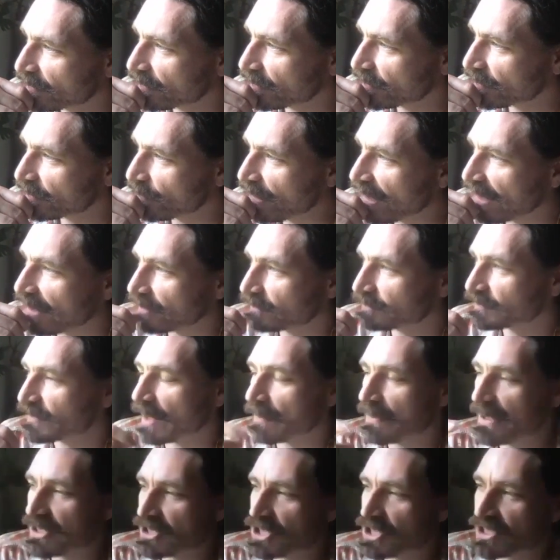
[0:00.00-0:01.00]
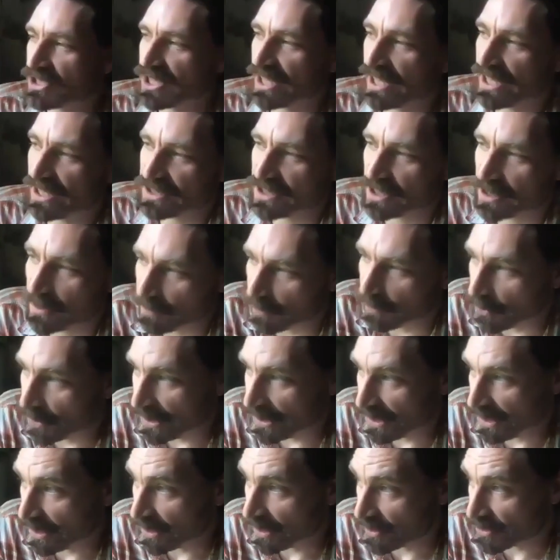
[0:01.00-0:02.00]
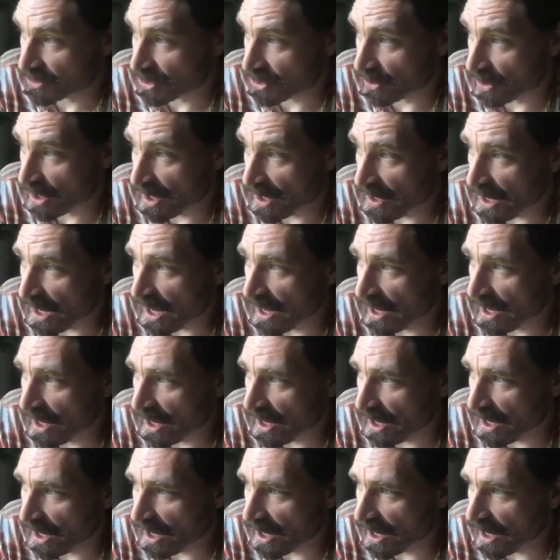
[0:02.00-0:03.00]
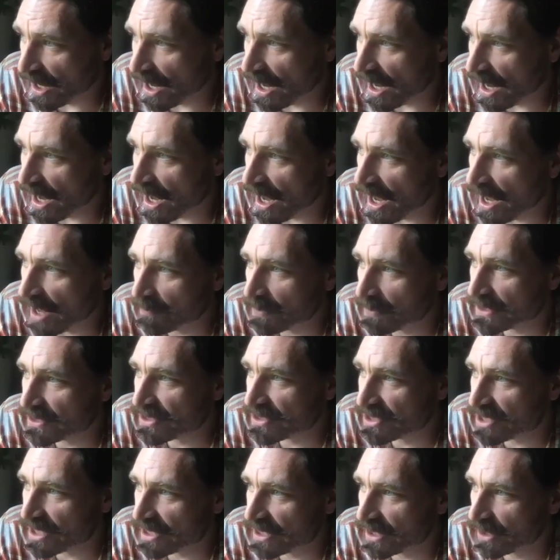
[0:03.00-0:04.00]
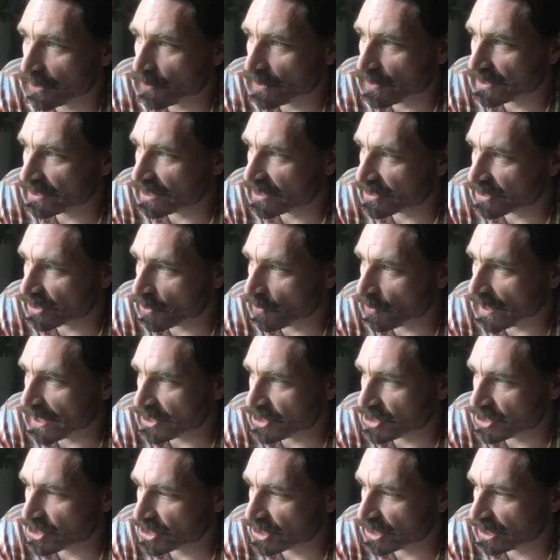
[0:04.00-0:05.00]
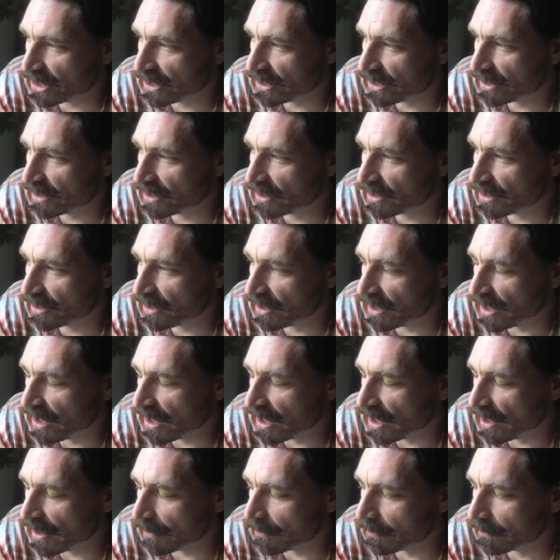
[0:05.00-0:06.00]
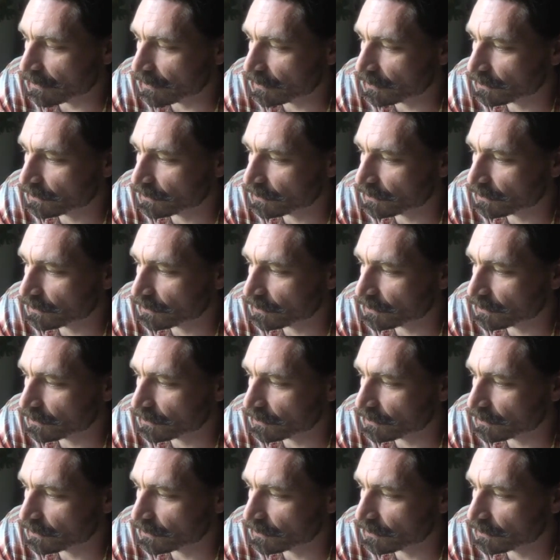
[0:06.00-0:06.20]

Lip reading: well, I mean, just to get to the point here. So I've been sitting with this question about